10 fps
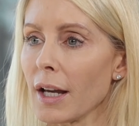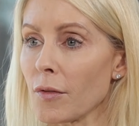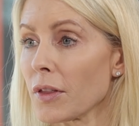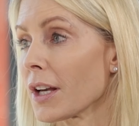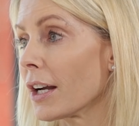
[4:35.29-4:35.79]

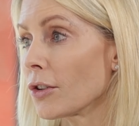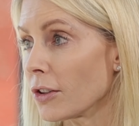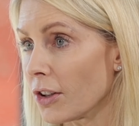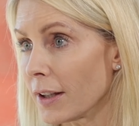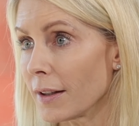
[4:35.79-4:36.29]
everything I already
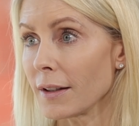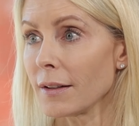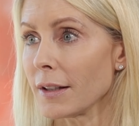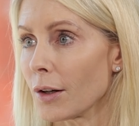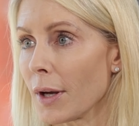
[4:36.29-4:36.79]
did,
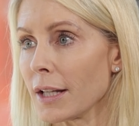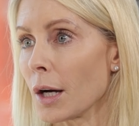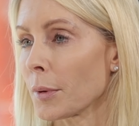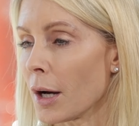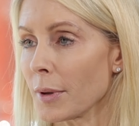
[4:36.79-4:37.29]
any
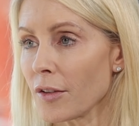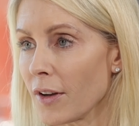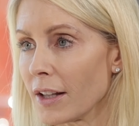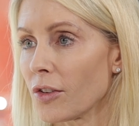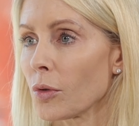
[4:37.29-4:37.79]
upcoming
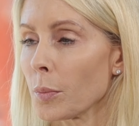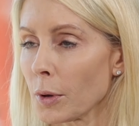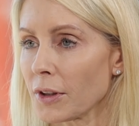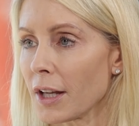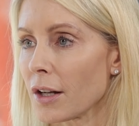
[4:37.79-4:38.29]
events, we
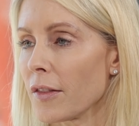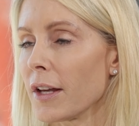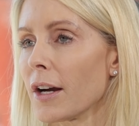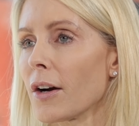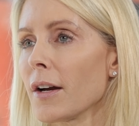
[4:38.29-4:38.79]
put that on
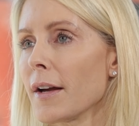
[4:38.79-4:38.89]
there.